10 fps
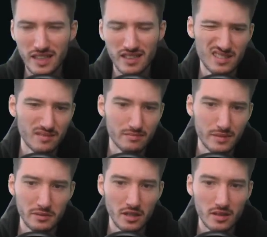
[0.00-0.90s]
I don't know.
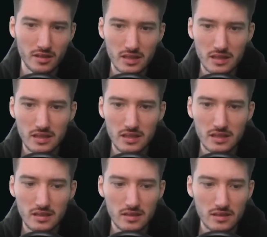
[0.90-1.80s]
Maybe not.
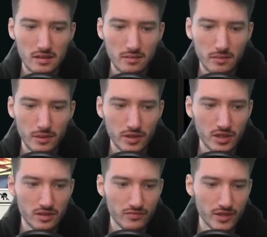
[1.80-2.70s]
Maybe
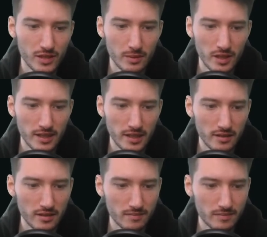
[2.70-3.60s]
just similar decks.